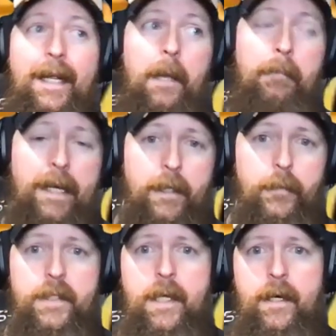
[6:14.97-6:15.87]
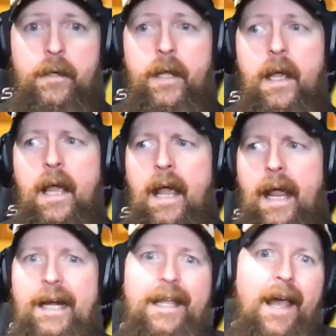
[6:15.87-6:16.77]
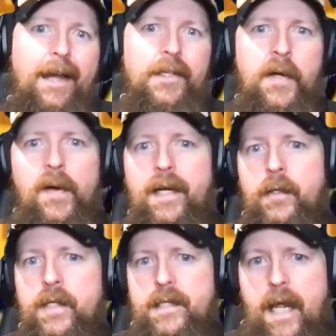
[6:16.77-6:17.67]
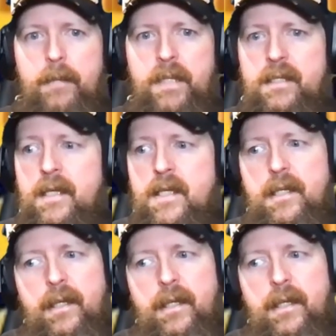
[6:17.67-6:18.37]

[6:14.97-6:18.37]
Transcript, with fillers: and then I got medically retired. And I kind of turned it into a side business.